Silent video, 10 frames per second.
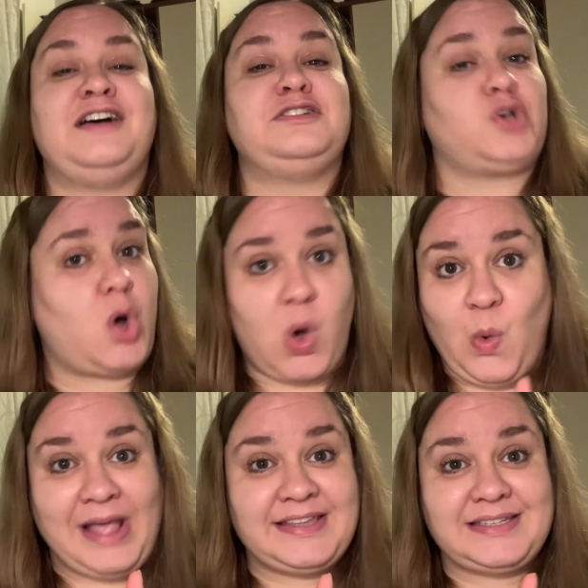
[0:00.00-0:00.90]
So
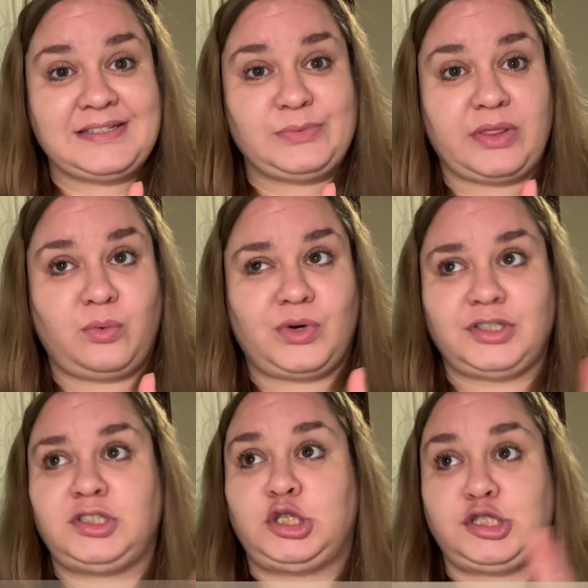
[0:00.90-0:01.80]
always when the word
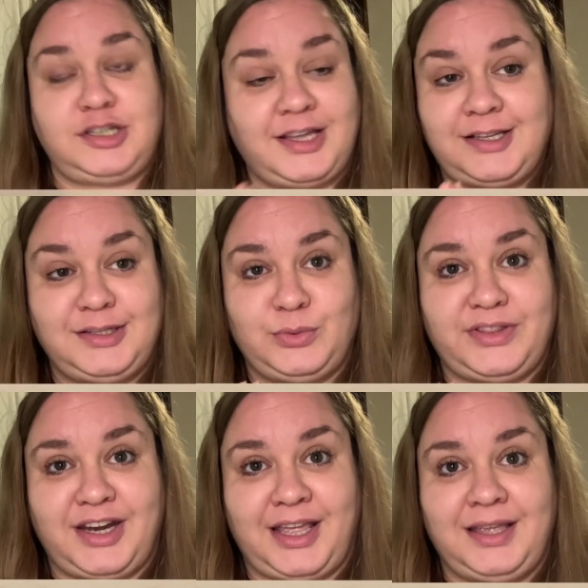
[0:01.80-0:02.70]
does not end with
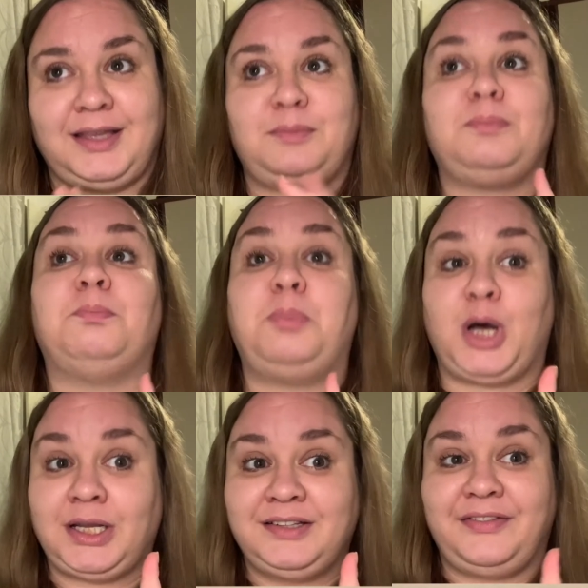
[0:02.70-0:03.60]
an A,
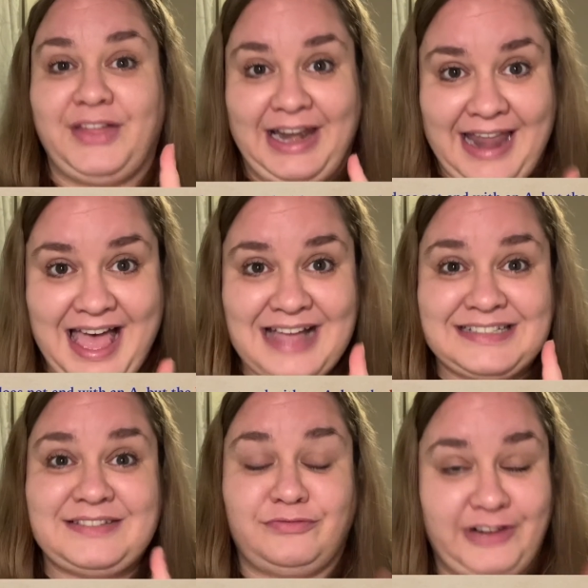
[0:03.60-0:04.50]
but the
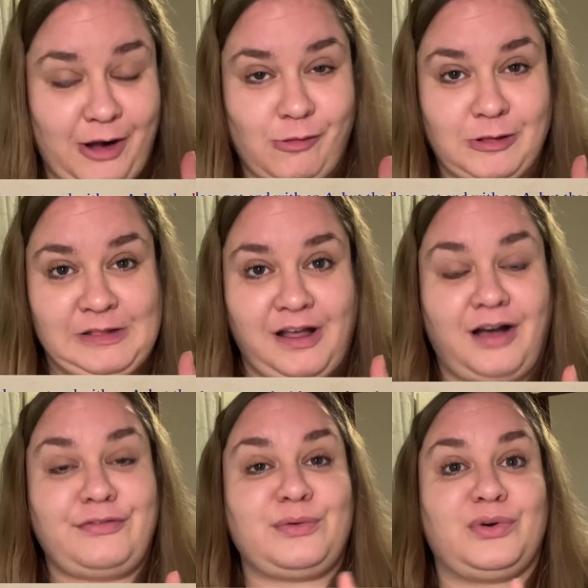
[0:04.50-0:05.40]
last vowel
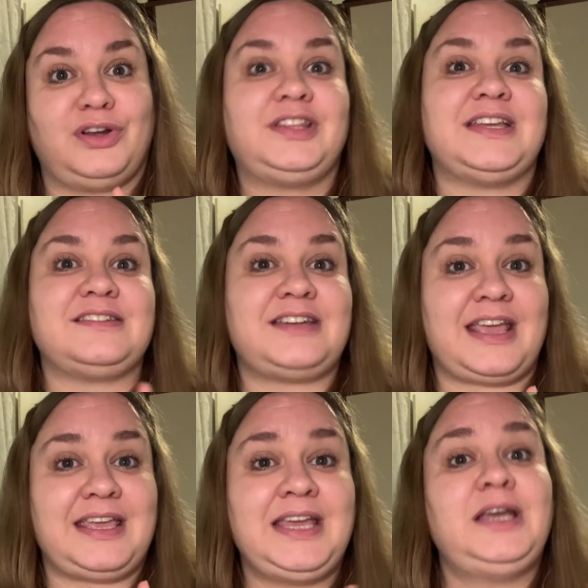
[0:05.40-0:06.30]
of the word is an
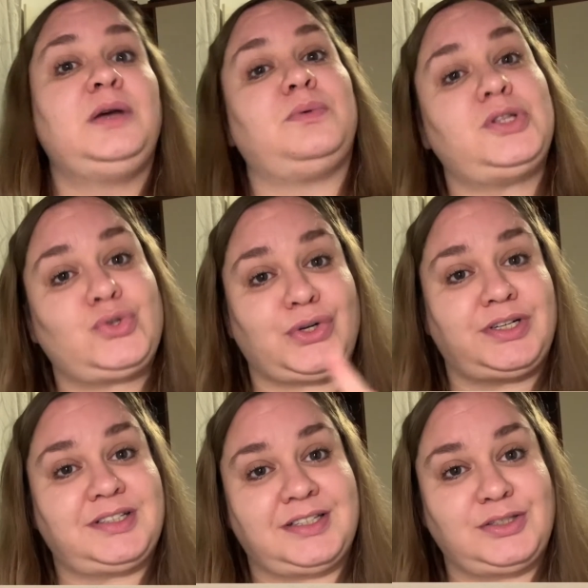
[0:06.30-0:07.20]
A, we turn
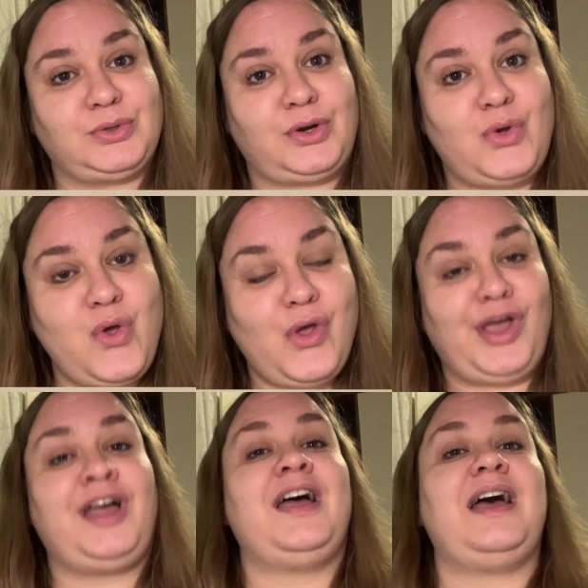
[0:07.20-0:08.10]
it into an Ö,
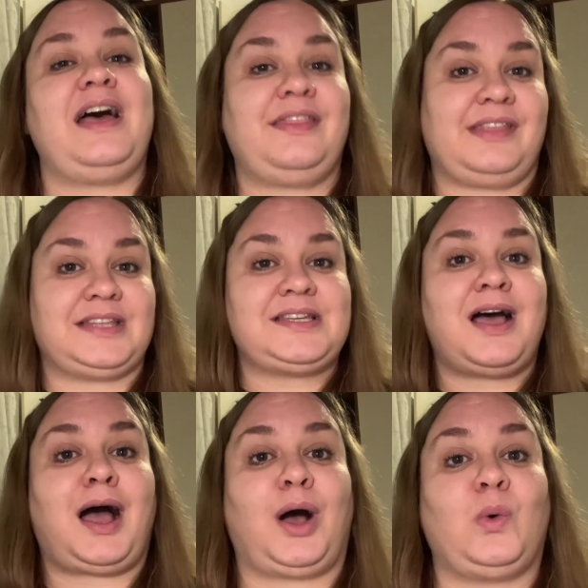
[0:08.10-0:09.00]
and that's
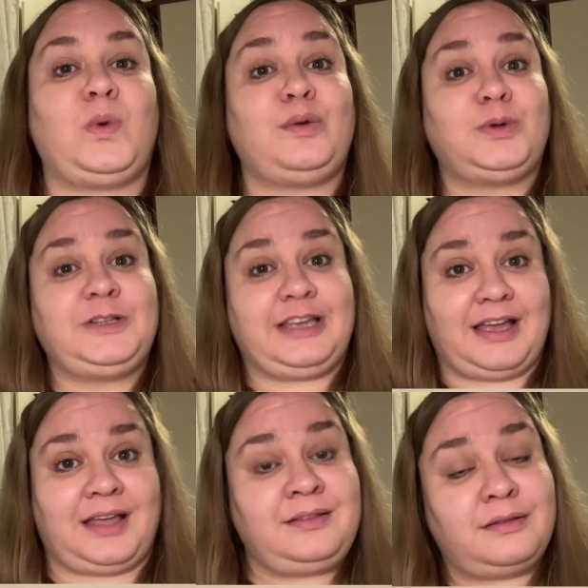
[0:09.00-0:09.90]
how we will
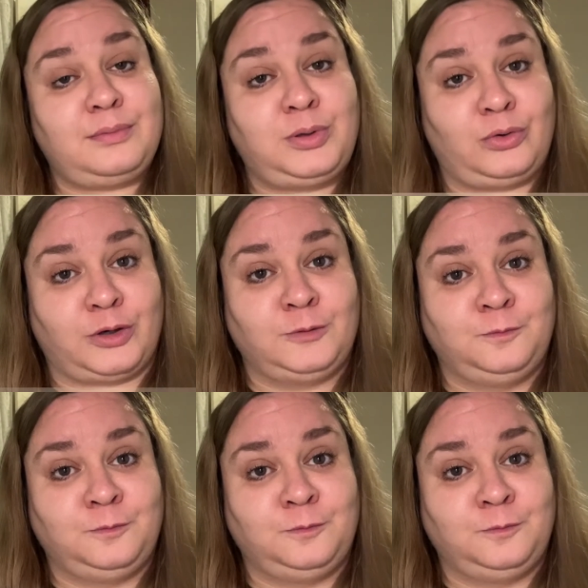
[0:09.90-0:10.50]
get the plural.